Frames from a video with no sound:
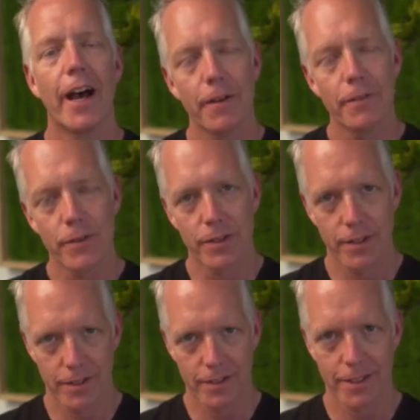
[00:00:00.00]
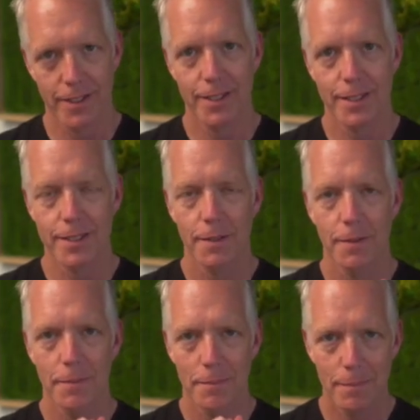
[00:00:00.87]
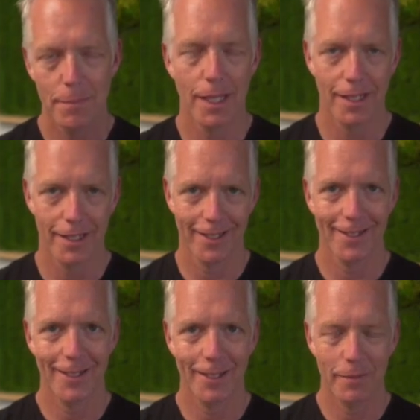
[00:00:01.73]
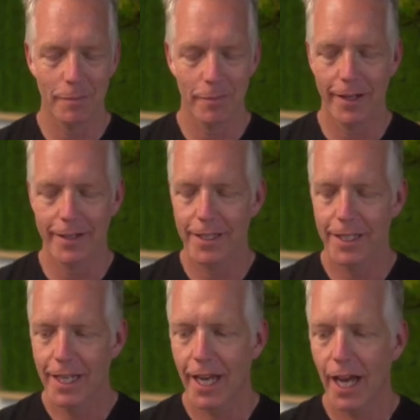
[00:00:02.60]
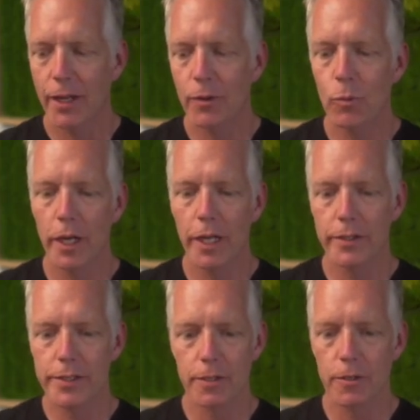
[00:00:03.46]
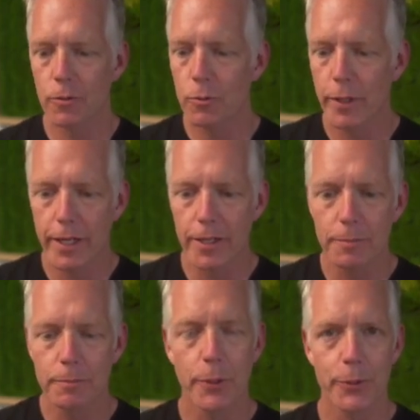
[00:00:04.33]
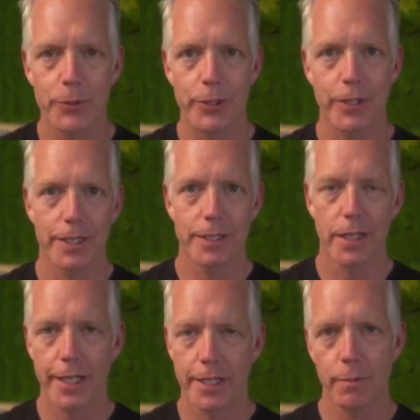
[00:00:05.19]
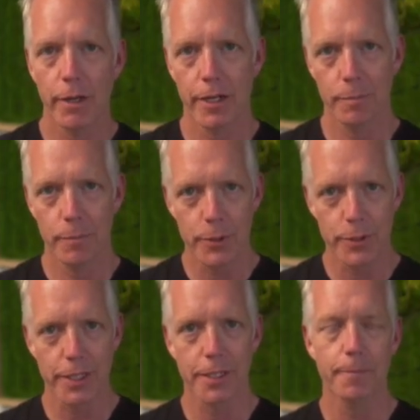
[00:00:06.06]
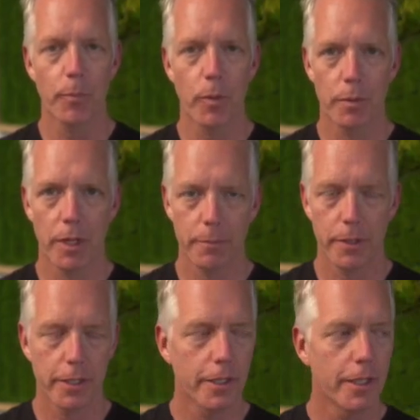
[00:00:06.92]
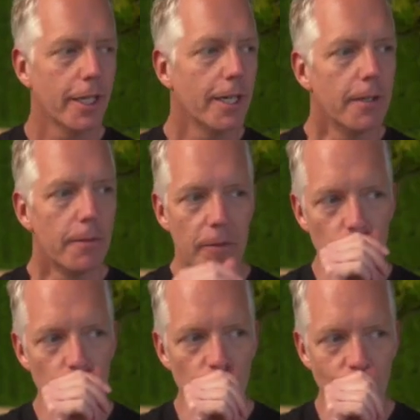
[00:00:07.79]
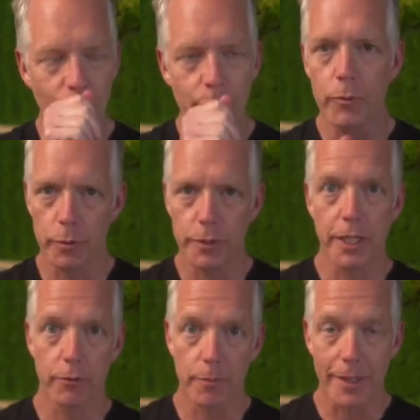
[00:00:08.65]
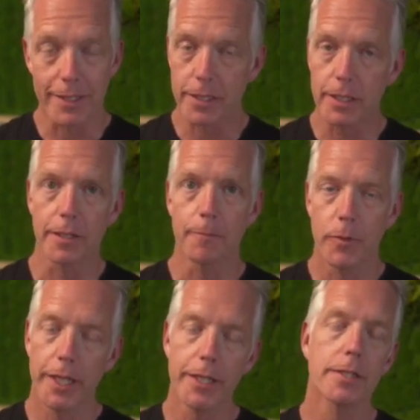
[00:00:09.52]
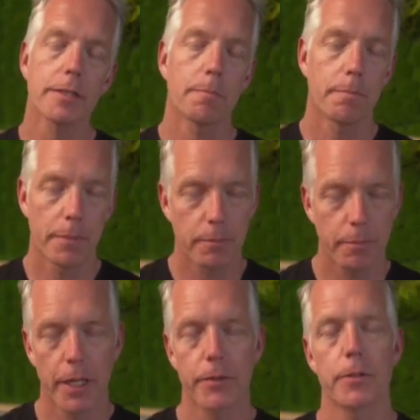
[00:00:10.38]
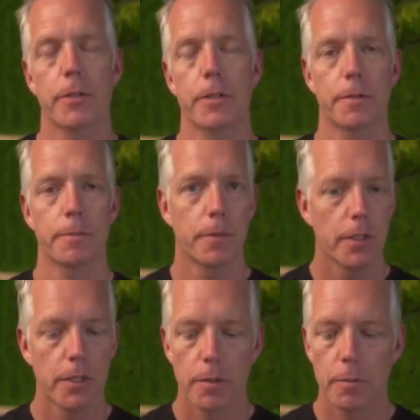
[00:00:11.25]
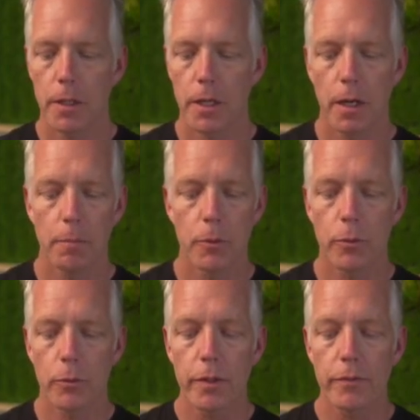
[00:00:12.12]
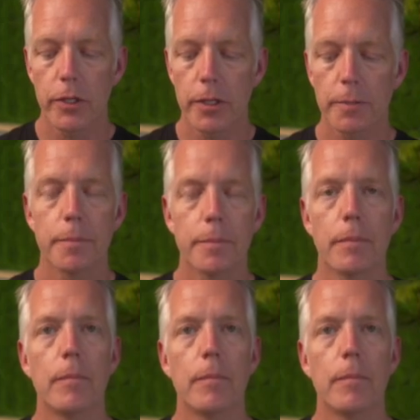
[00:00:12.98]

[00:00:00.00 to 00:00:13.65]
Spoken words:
Everything is melody in my mind. And what greater composer in today's modern music, in my opinion, was Henry Mancini. Yes, Pink Panther, Moon River.